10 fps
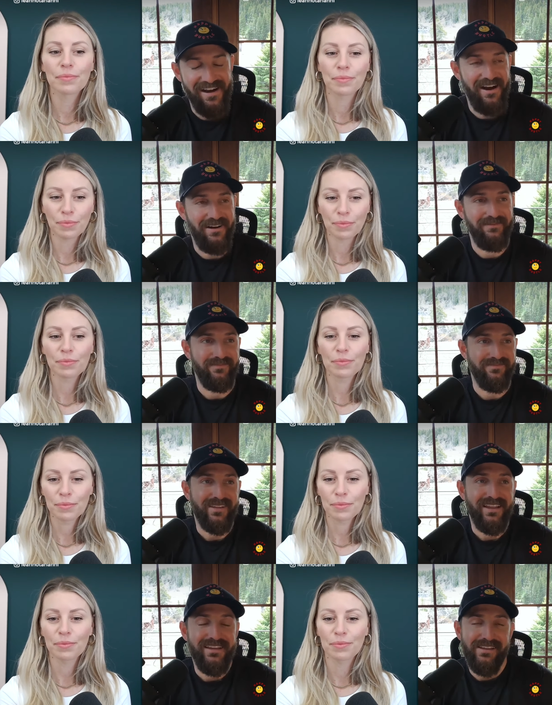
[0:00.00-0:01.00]
Speaker 1: right um
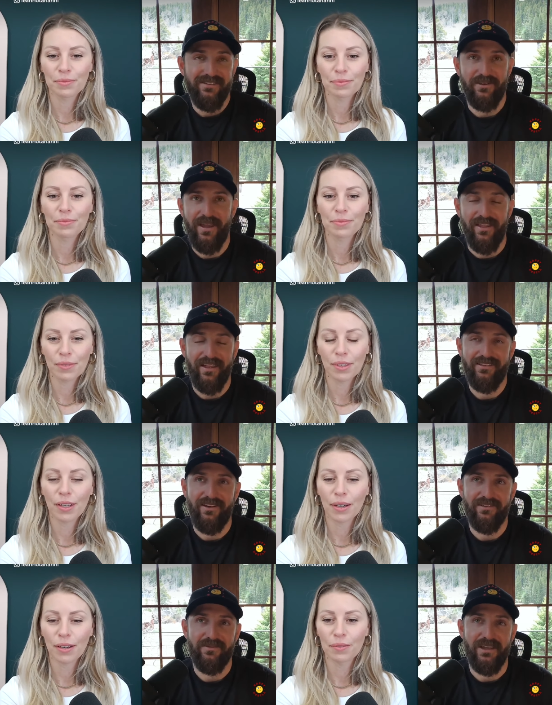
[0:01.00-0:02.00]
so yeah that's
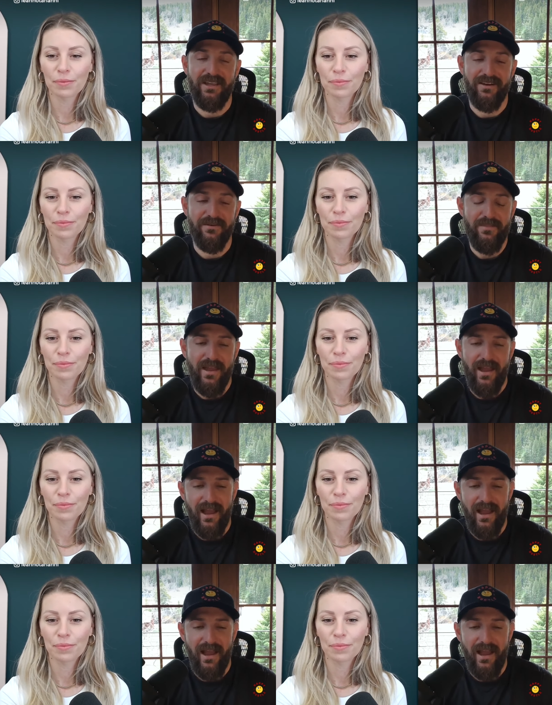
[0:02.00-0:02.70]
yeah. awesome to hear